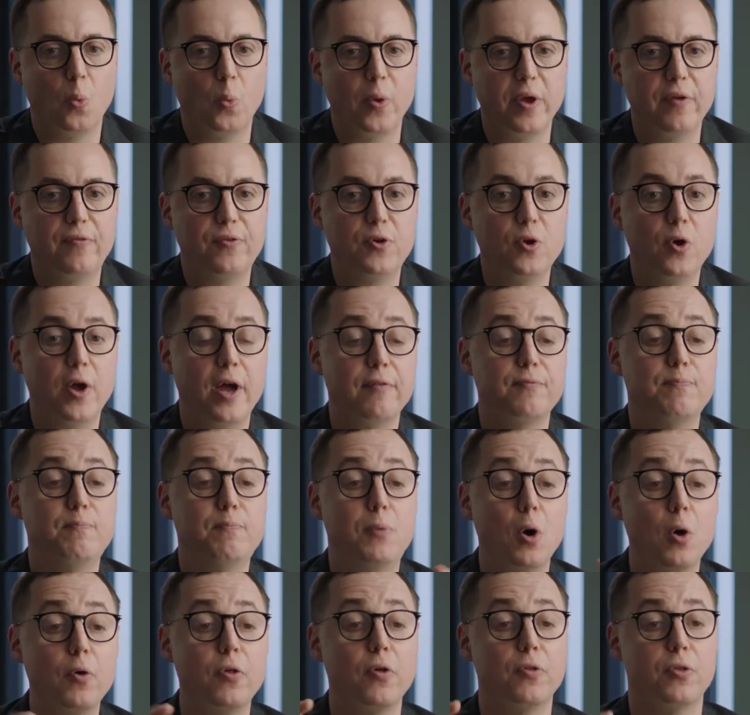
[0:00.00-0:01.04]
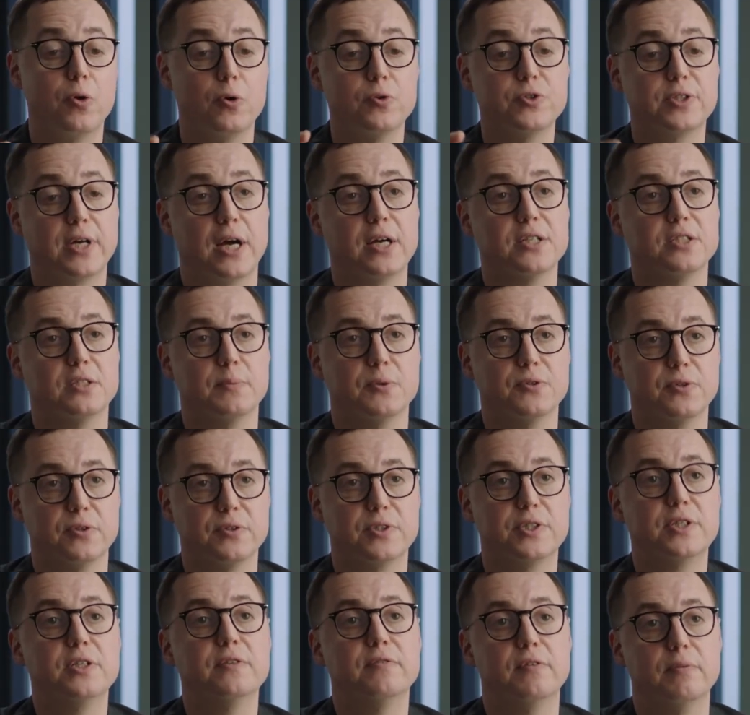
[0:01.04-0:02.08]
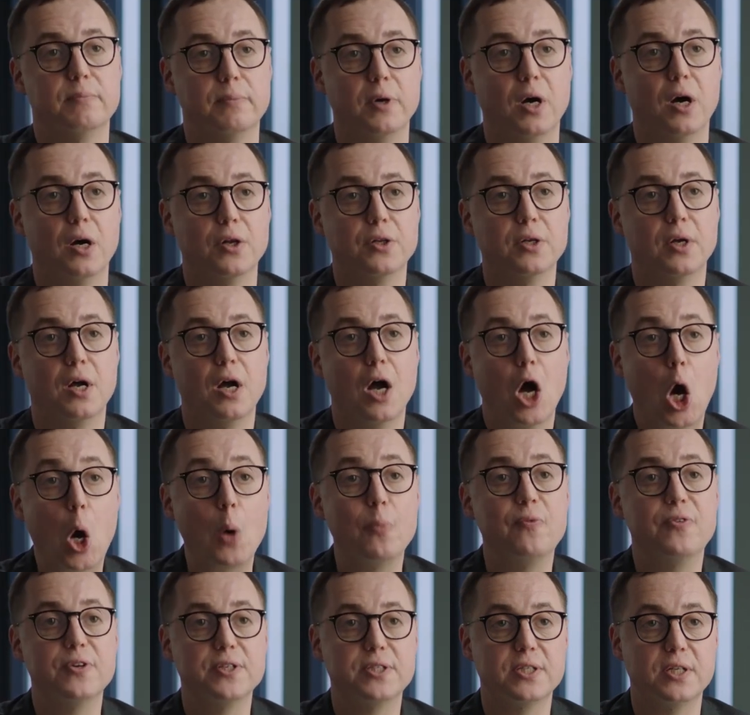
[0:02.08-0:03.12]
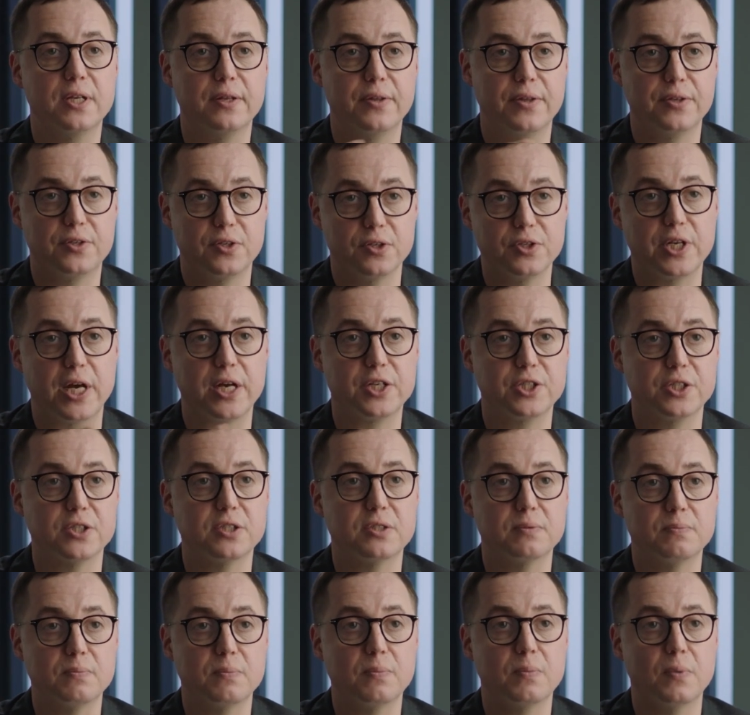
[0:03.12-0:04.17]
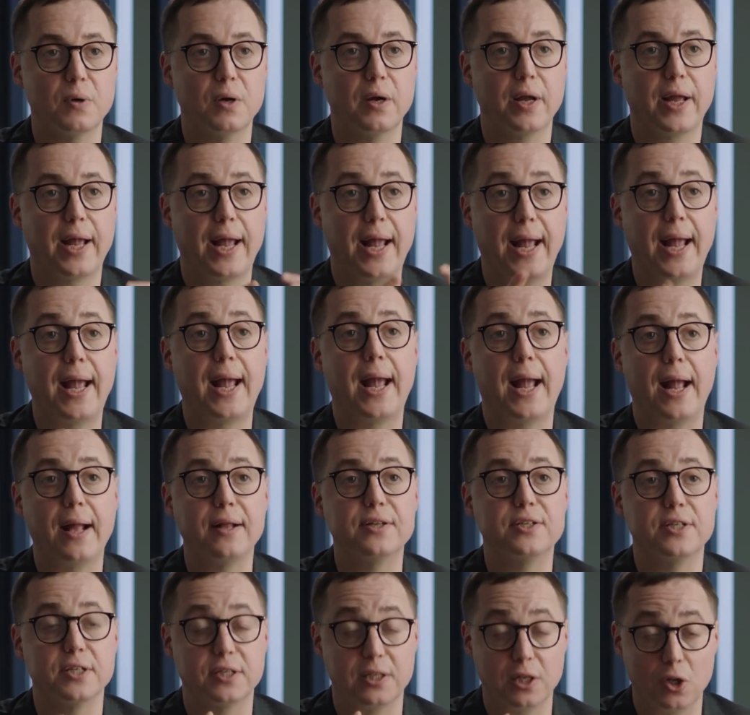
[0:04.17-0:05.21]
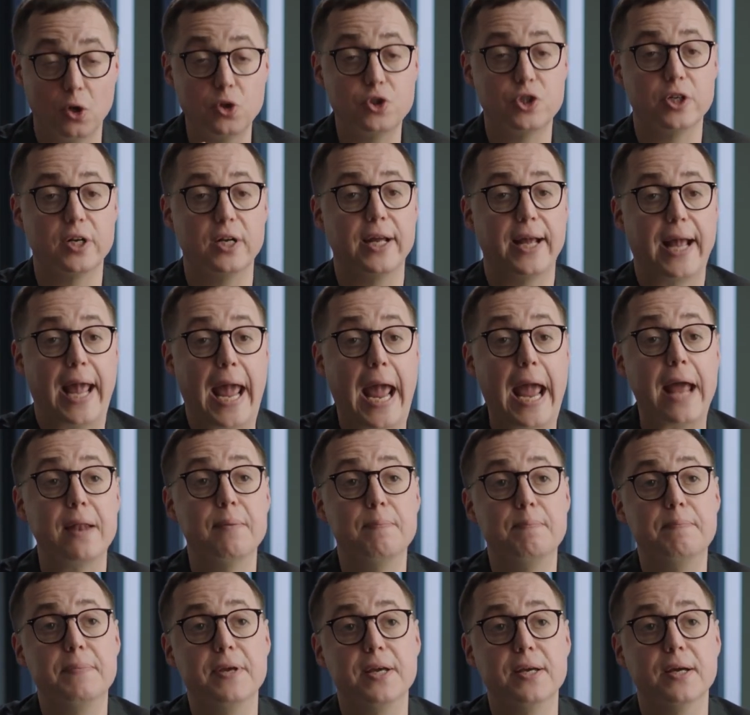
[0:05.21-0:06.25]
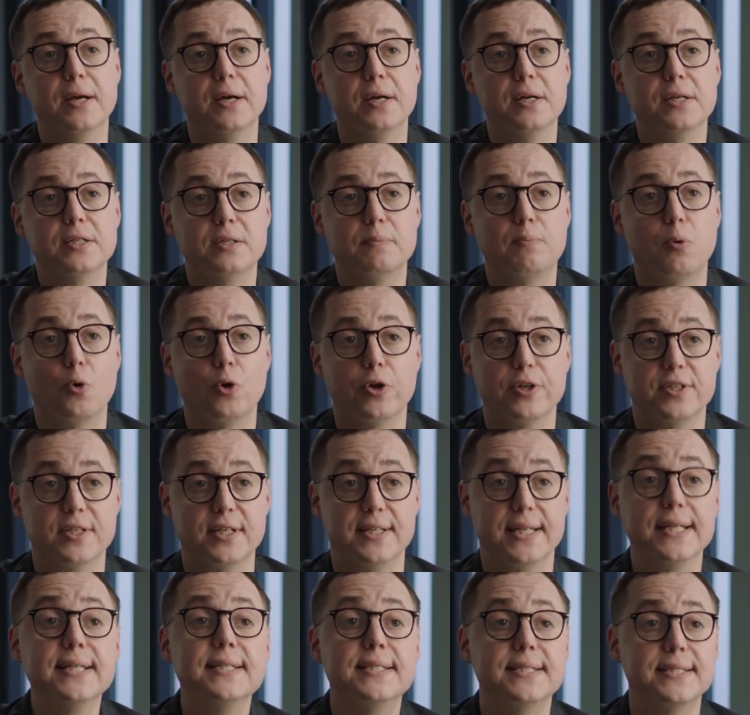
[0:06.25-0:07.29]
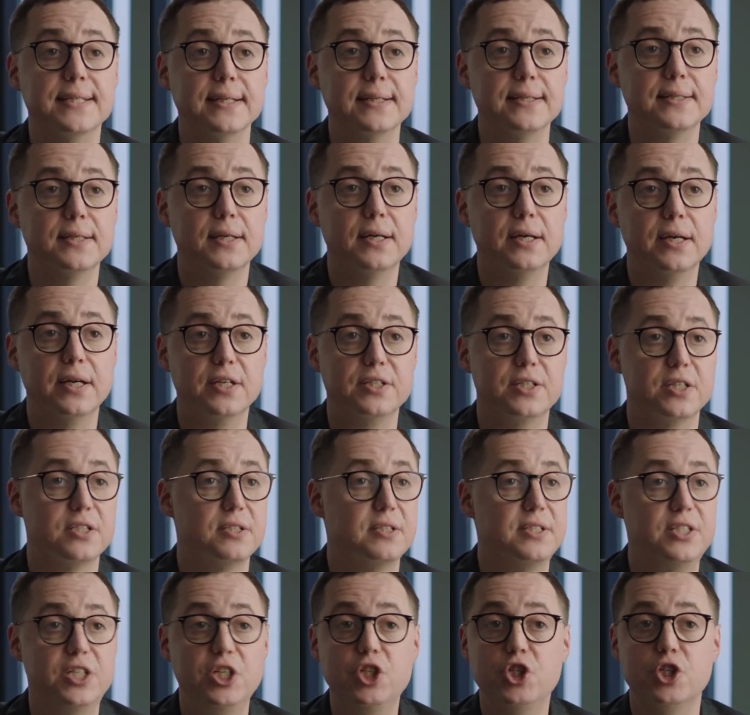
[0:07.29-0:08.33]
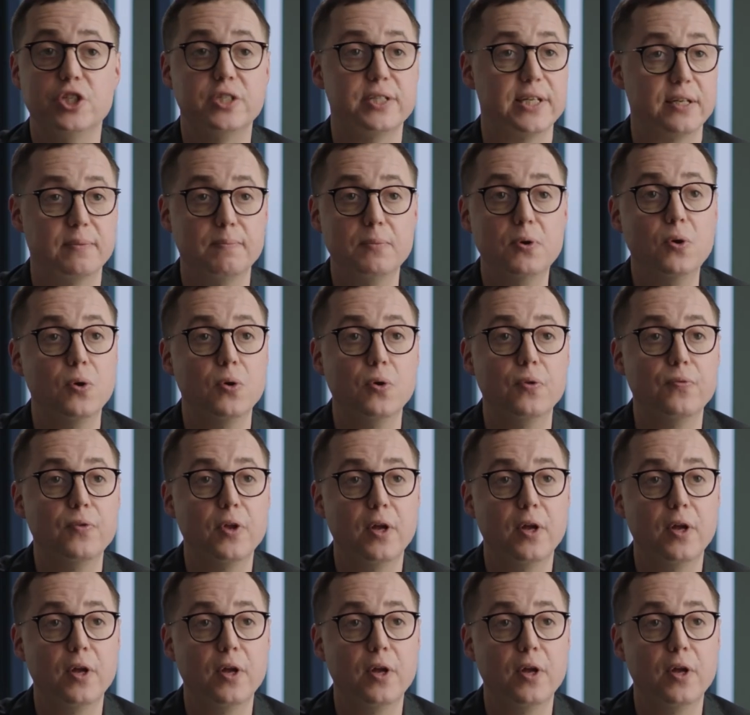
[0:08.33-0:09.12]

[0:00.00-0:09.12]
If you have both of those customers on Silverbird, obviously the transactions technologically can be supported as instant. It's just digits that move.